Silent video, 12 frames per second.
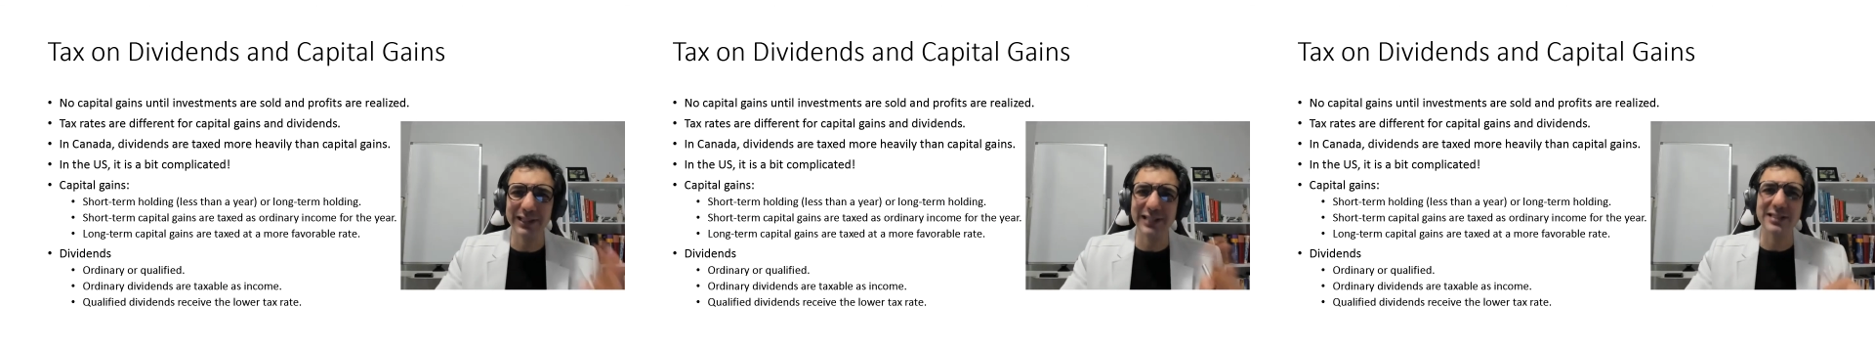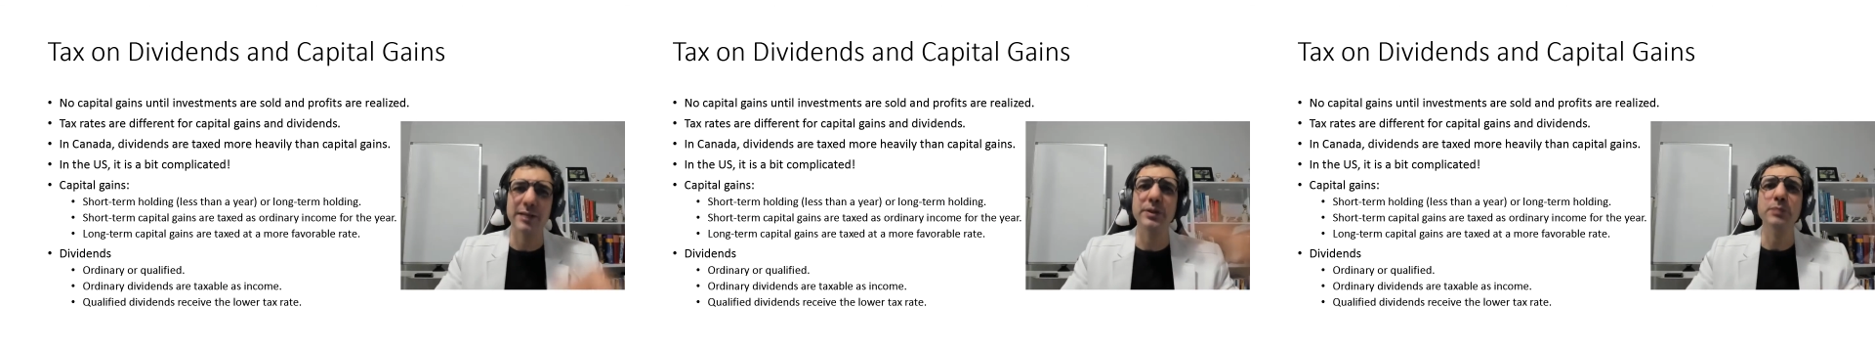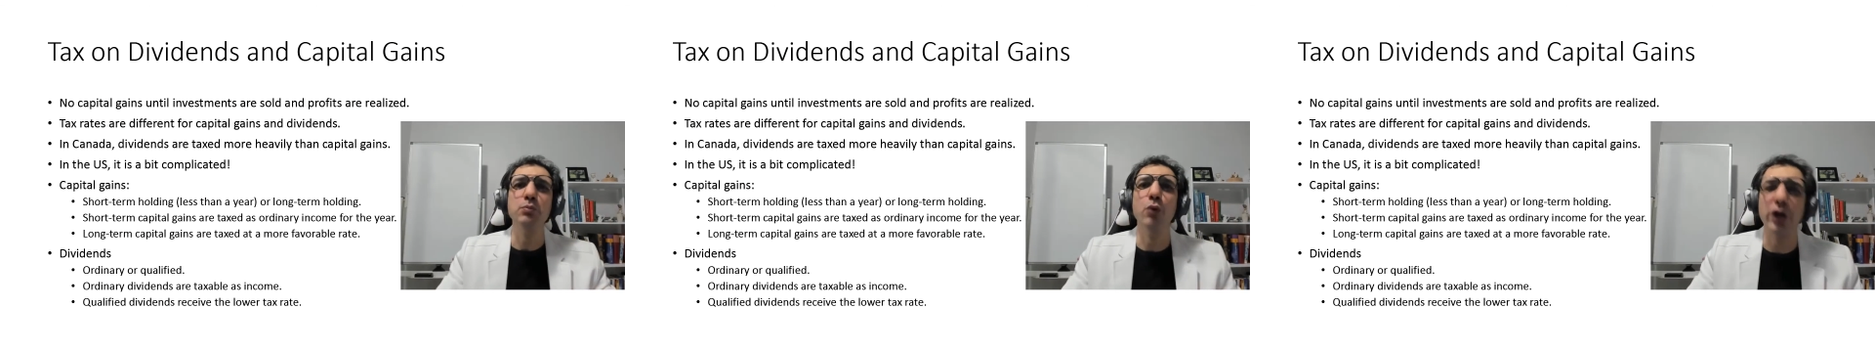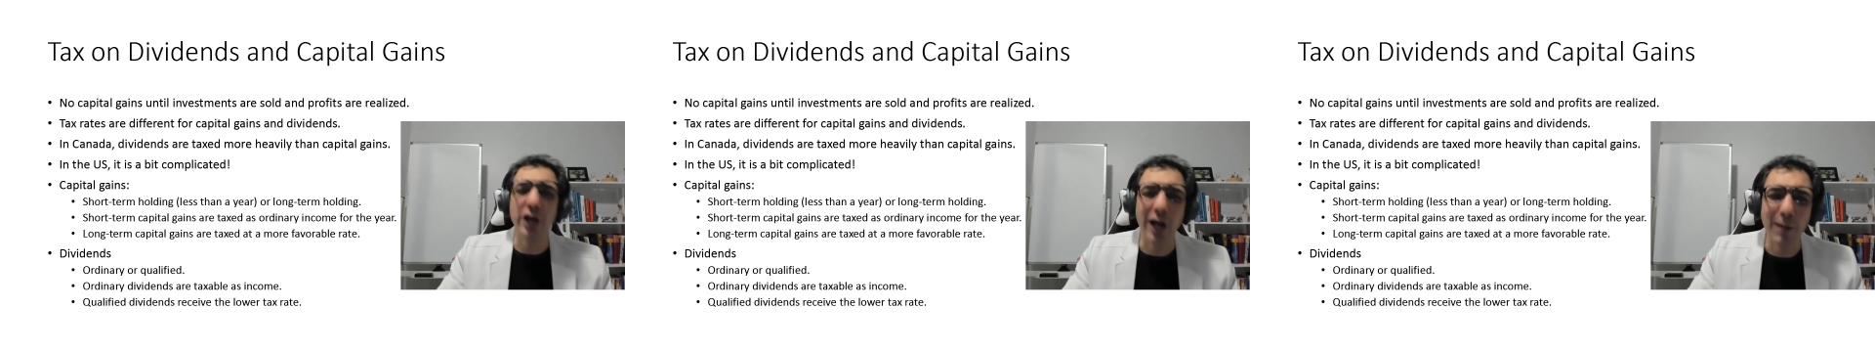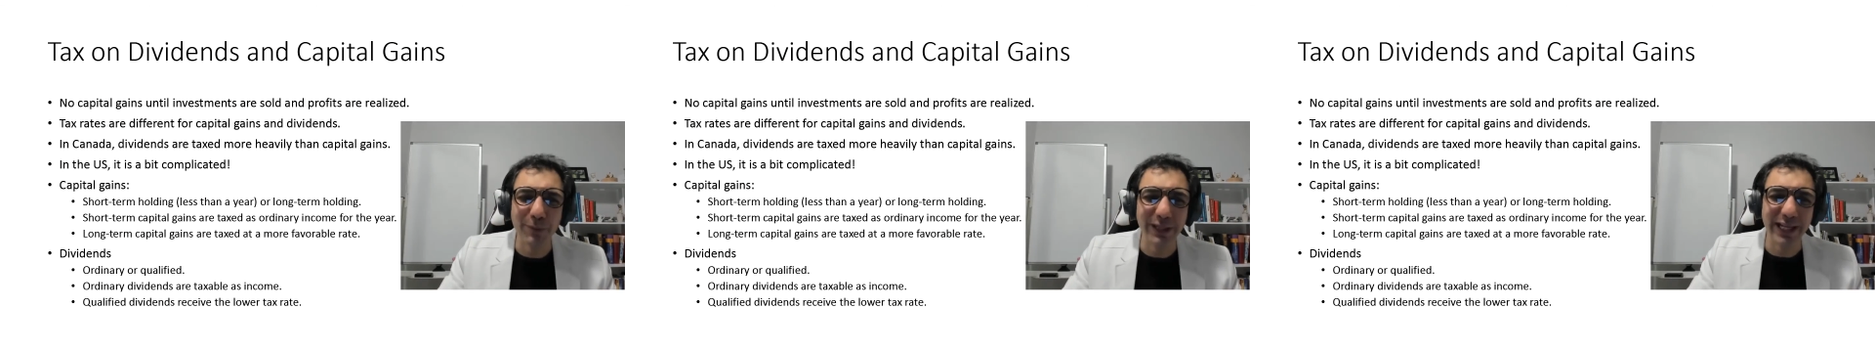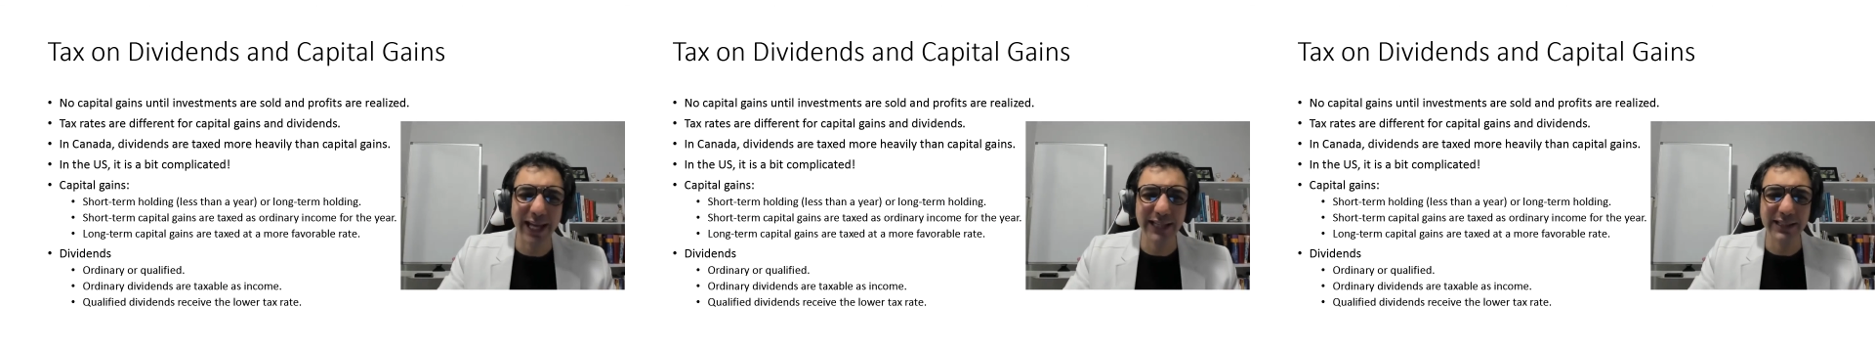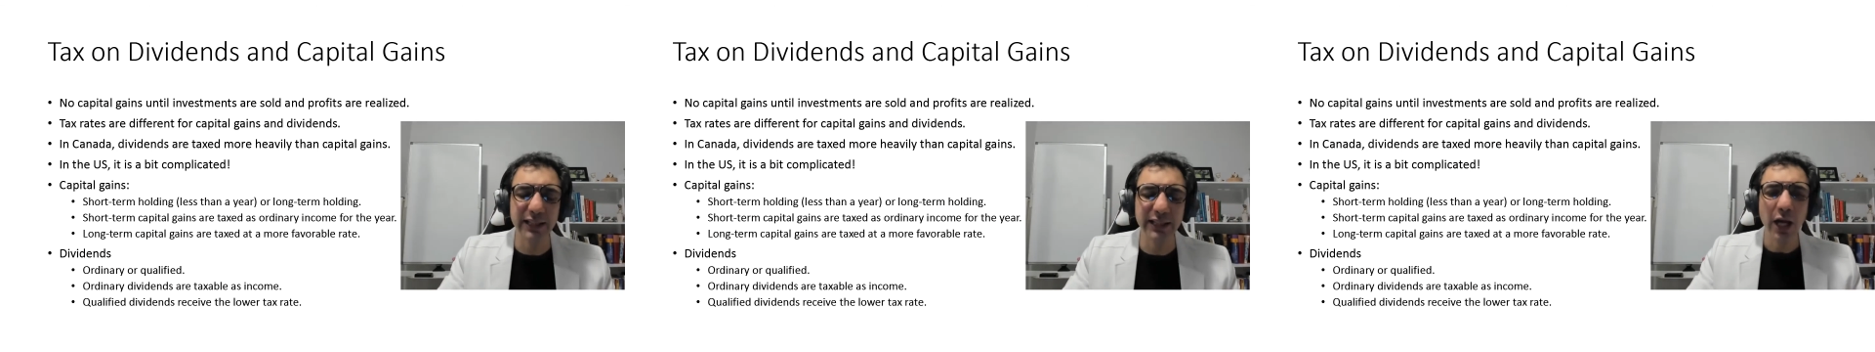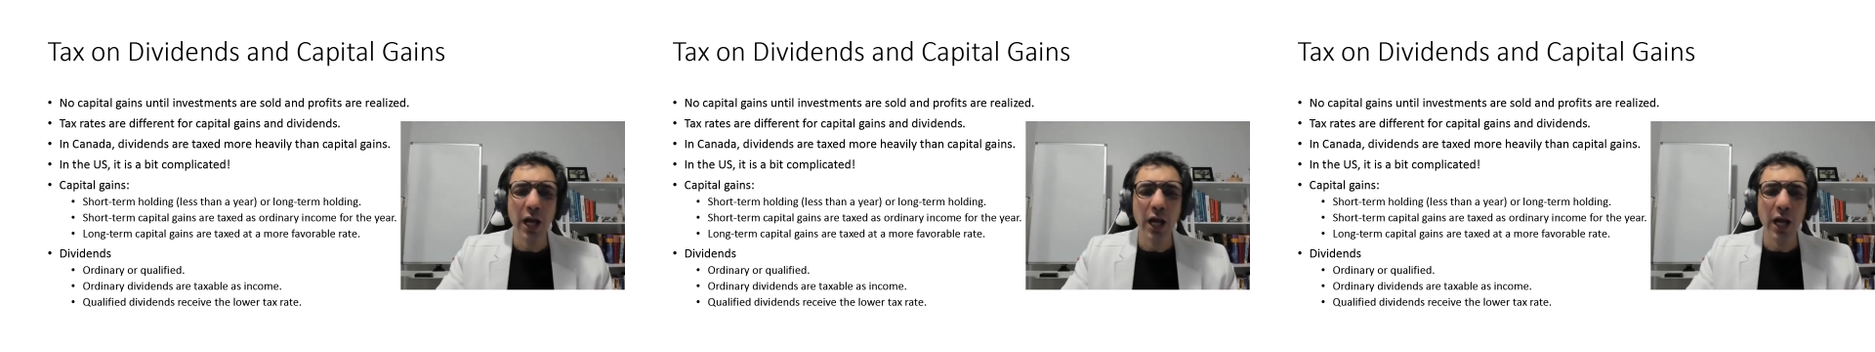It's a bit more complicated.